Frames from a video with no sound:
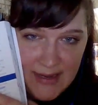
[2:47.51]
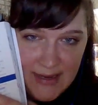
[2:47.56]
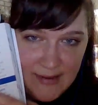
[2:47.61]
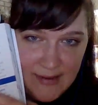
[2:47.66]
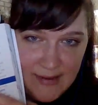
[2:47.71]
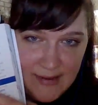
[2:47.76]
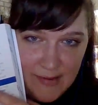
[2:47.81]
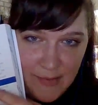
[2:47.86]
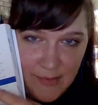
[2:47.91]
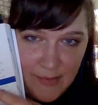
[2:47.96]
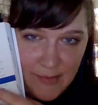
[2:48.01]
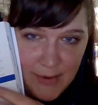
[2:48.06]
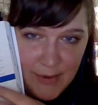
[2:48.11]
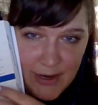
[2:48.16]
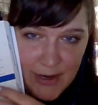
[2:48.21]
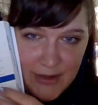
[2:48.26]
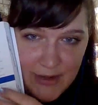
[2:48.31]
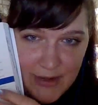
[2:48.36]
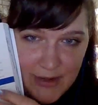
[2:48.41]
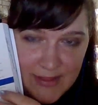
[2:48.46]
just a
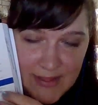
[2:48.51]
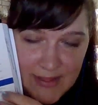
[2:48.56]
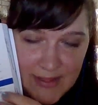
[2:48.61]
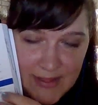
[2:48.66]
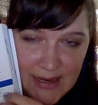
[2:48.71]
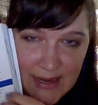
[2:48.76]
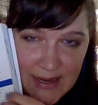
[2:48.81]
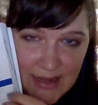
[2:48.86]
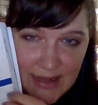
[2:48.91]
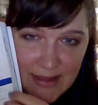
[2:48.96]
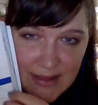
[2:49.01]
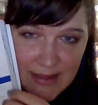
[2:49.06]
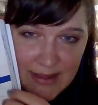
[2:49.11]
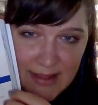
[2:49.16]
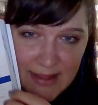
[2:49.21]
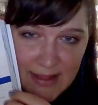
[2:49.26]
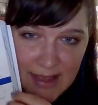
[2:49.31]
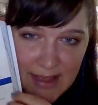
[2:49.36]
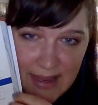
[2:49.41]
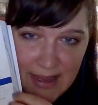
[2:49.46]
little bit, like they're
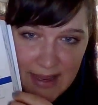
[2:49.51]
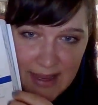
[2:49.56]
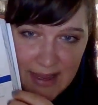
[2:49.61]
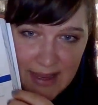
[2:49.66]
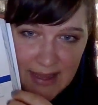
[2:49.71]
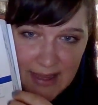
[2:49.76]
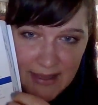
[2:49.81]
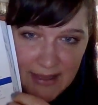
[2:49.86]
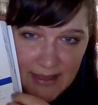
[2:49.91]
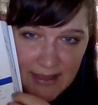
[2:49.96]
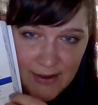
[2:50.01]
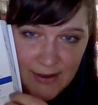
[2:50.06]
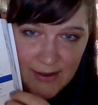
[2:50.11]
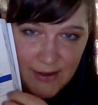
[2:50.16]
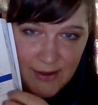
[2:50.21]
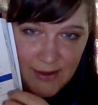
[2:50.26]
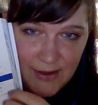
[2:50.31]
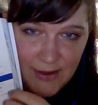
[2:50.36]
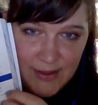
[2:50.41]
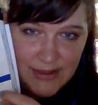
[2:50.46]
just sticking out
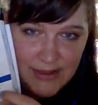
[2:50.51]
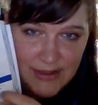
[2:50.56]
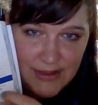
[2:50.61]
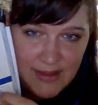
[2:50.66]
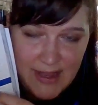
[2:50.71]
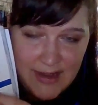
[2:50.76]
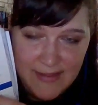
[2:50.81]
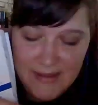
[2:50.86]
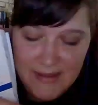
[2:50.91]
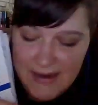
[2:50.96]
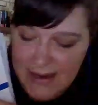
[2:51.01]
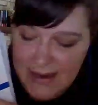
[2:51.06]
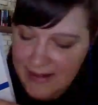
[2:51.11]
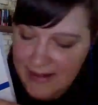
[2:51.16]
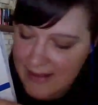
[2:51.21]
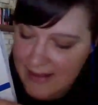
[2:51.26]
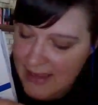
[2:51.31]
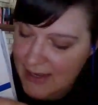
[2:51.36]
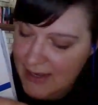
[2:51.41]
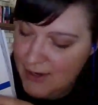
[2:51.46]
like a
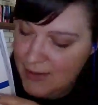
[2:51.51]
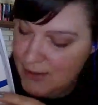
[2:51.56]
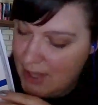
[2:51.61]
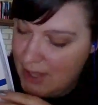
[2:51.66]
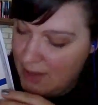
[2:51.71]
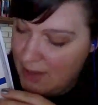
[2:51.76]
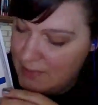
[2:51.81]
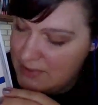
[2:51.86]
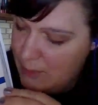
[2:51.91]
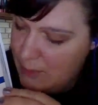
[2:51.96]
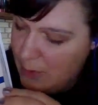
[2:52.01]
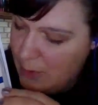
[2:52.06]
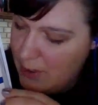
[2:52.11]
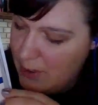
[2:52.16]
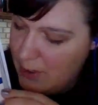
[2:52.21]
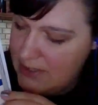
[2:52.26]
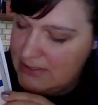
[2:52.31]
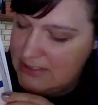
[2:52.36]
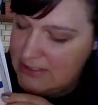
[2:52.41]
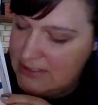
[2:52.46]
millimeter
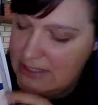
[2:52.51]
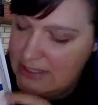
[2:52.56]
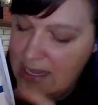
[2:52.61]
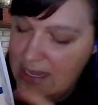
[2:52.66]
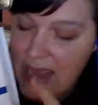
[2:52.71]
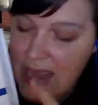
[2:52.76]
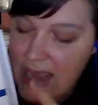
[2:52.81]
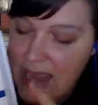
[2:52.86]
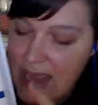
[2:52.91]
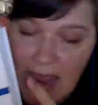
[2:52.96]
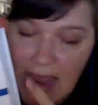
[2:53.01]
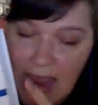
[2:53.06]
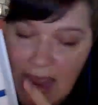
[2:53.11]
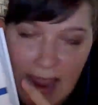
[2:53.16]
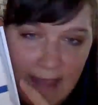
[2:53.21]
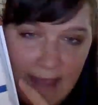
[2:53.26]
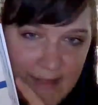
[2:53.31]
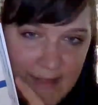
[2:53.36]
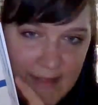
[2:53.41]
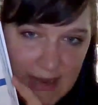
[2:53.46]
so that I can
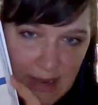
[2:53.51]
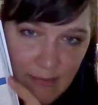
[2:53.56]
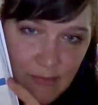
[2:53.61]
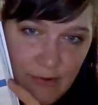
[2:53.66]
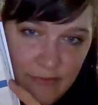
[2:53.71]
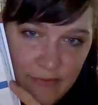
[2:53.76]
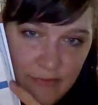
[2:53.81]
feel them.